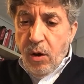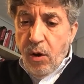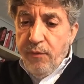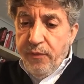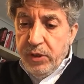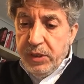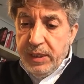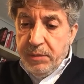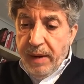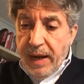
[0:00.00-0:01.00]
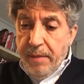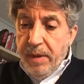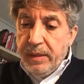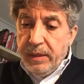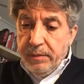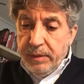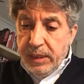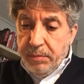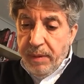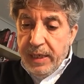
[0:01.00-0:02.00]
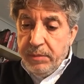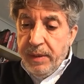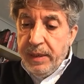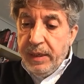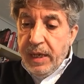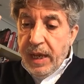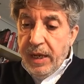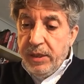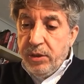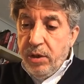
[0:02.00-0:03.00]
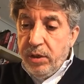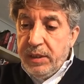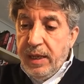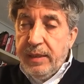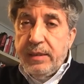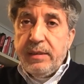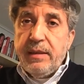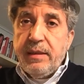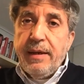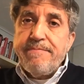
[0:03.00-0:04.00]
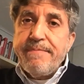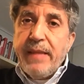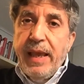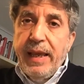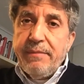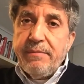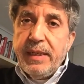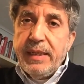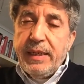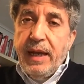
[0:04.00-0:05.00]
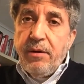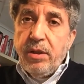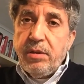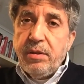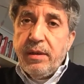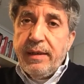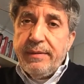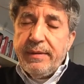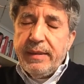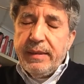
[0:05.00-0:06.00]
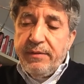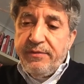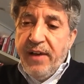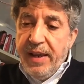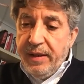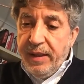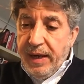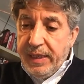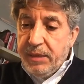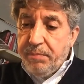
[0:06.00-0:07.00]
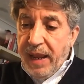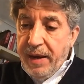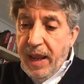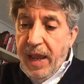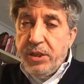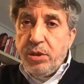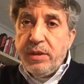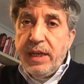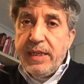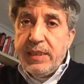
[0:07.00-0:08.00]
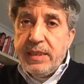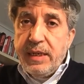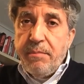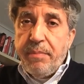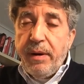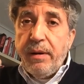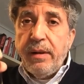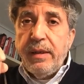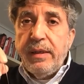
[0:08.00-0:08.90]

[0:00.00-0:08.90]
of forced displacement is not just cannot find an explanation in simple